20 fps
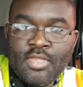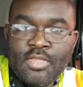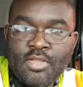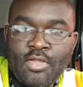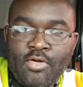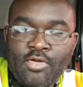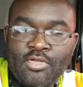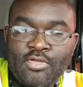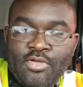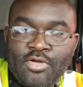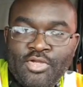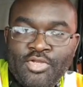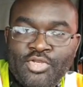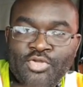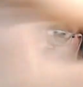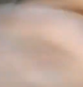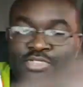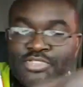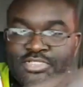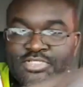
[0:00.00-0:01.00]
Are you gonna
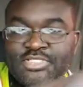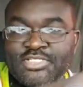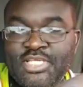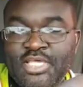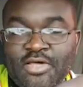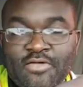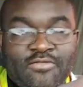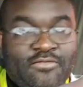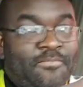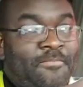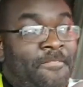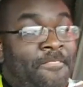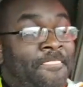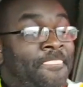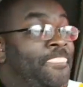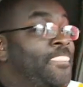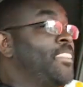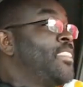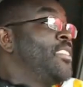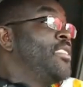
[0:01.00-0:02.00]
do it yourself?
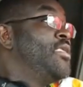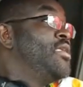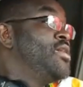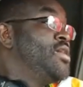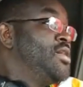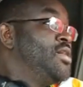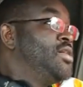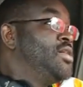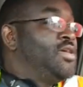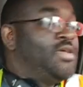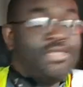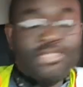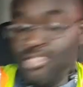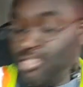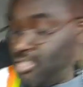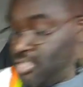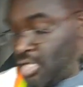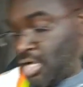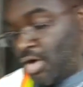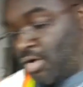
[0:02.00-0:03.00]

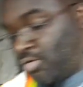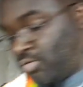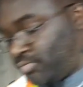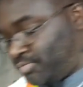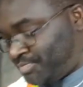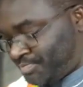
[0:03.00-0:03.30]
You know,